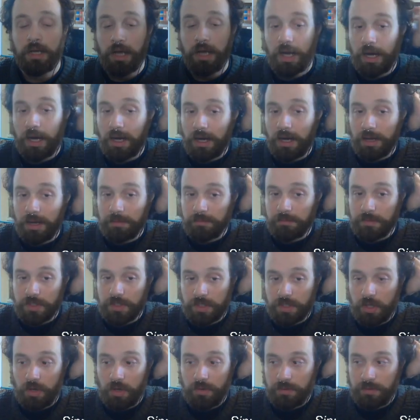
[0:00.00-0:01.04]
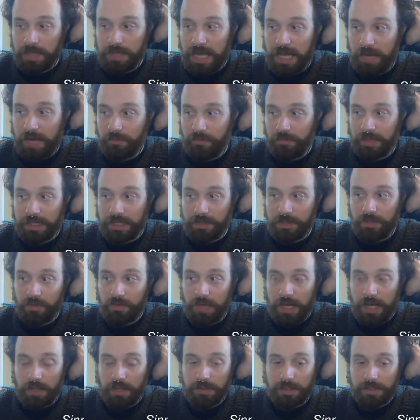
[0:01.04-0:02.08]
So now what we can do
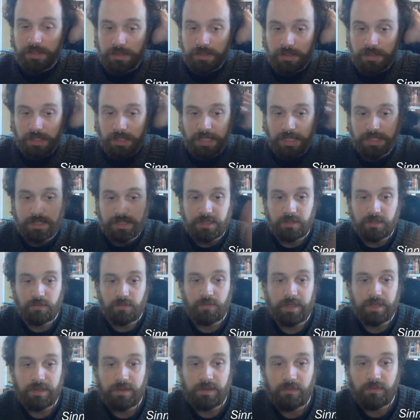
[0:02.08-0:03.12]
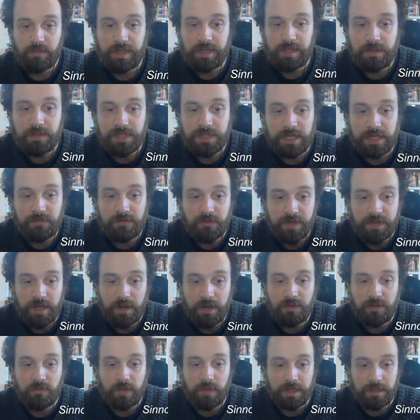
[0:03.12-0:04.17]
else is we need to check for the
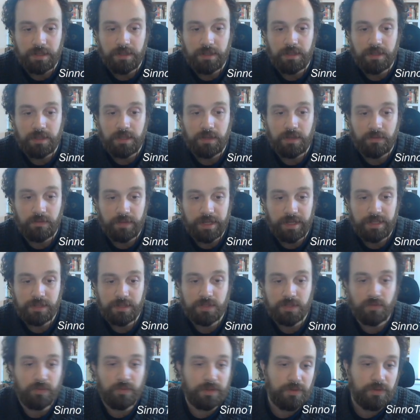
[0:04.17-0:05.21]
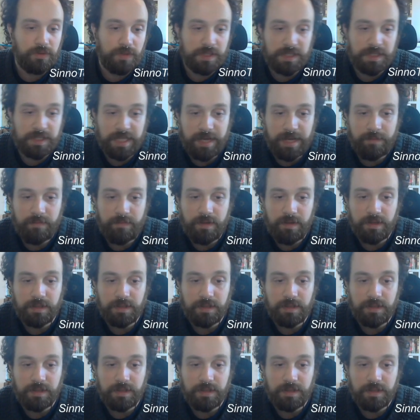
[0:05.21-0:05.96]
other one, right? So we'll do the same